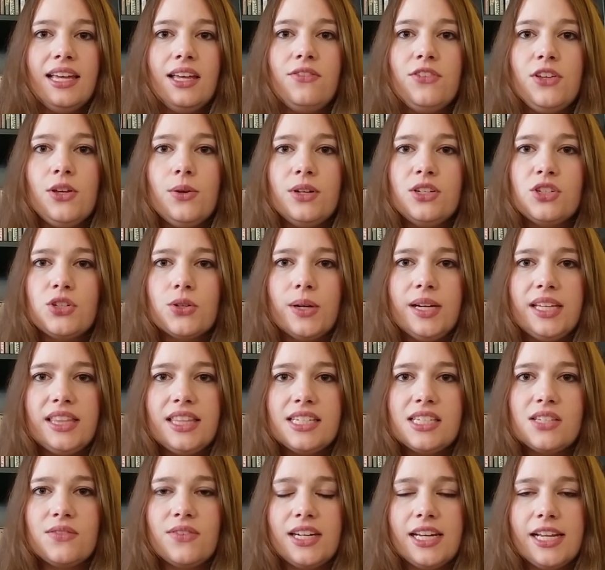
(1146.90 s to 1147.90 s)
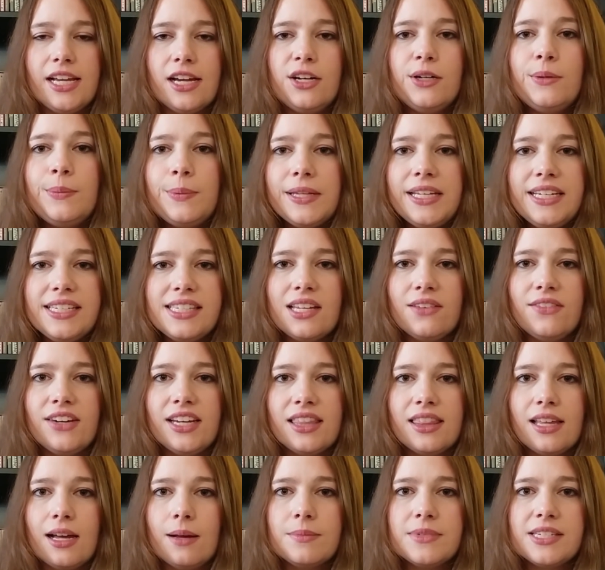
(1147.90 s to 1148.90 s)
If you enjoyed this video, please give it a
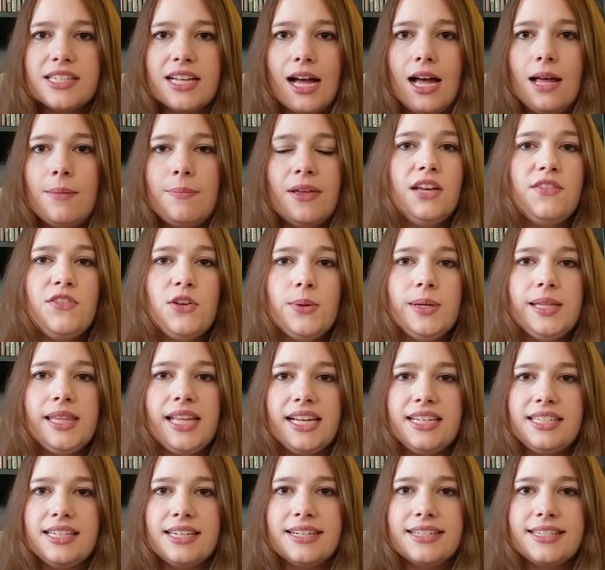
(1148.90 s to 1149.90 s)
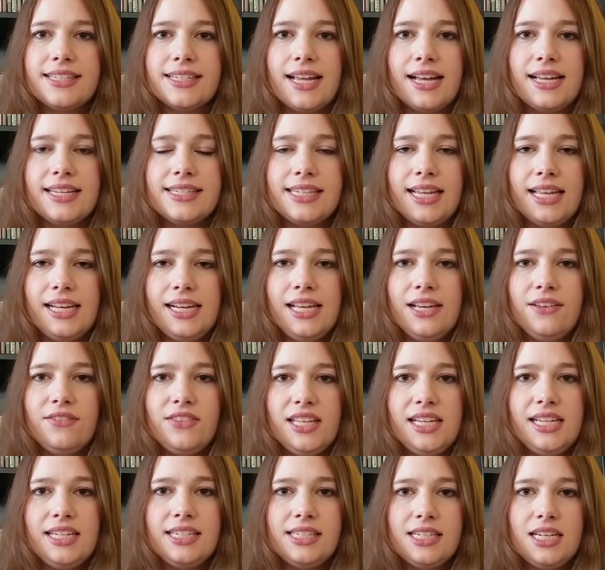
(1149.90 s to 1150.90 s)
thumbs up. If you would like to discuss any of
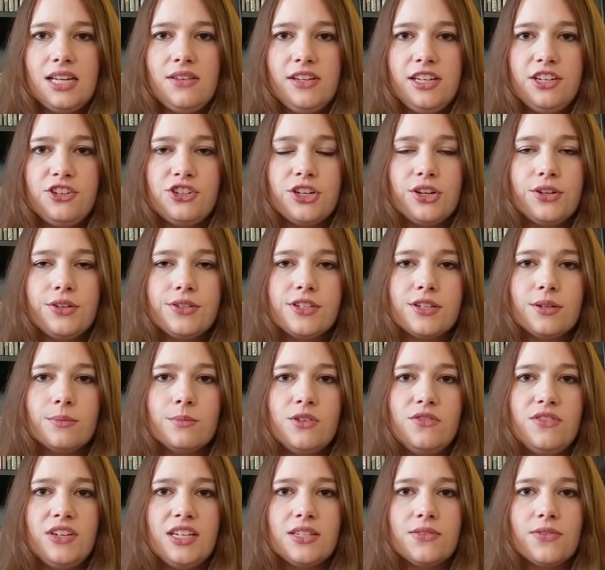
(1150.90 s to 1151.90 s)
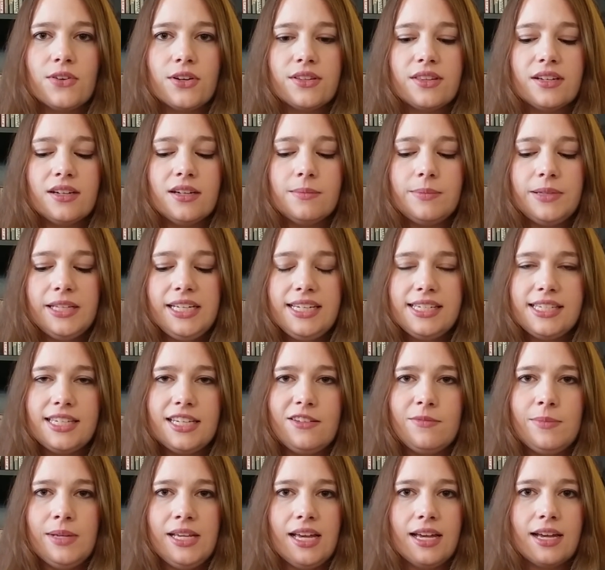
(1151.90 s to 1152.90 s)
these TV shows or movies further, please
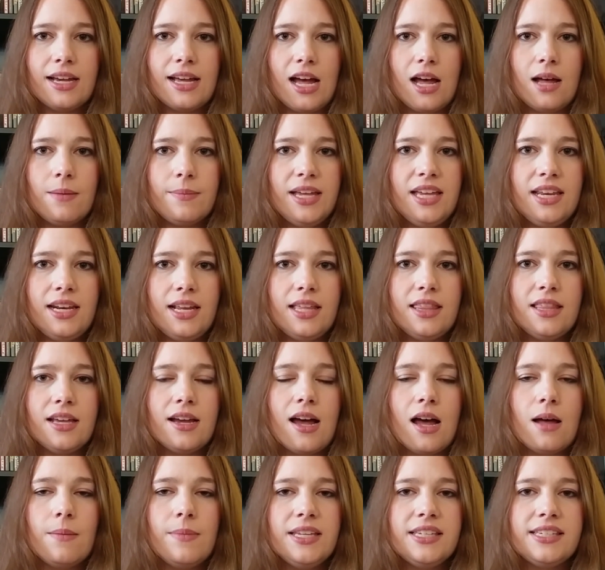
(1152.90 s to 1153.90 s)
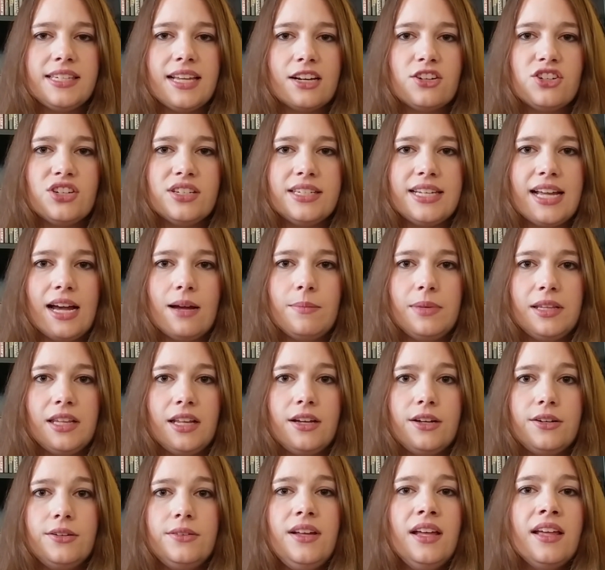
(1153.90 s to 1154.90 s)
leave me a comment in the comment section down
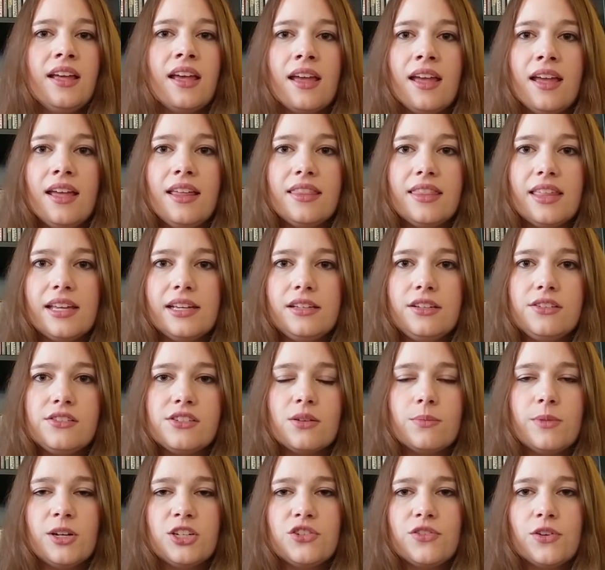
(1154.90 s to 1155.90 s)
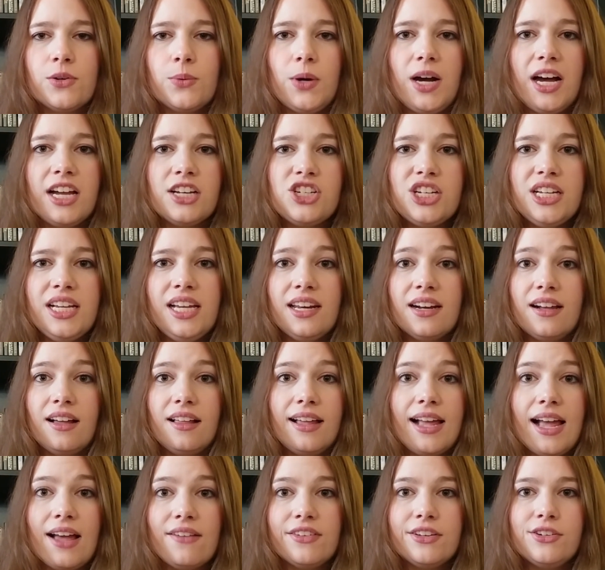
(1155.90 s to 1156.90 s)
below. Thank you so much for watching, and
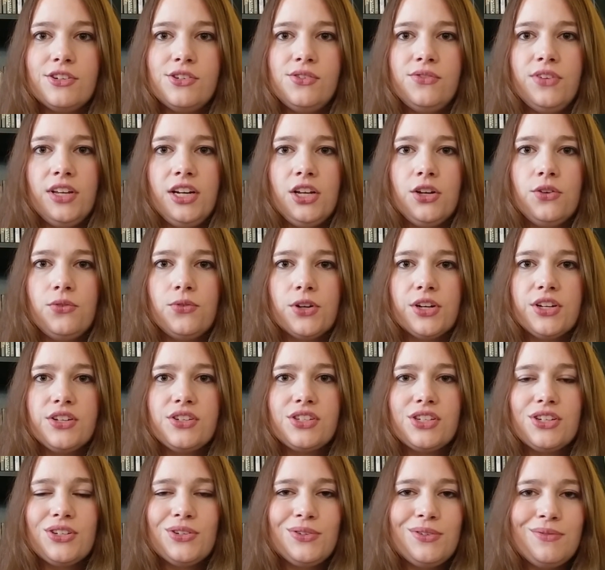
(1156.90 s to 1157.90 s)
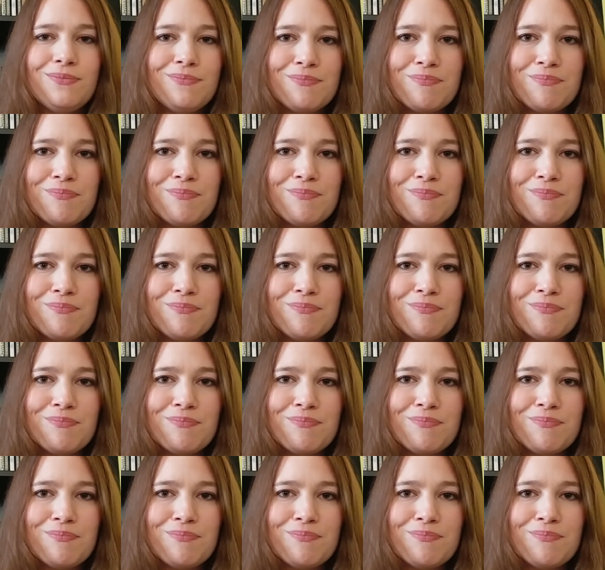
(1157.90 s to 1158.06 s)
I'll have a new video for you soon.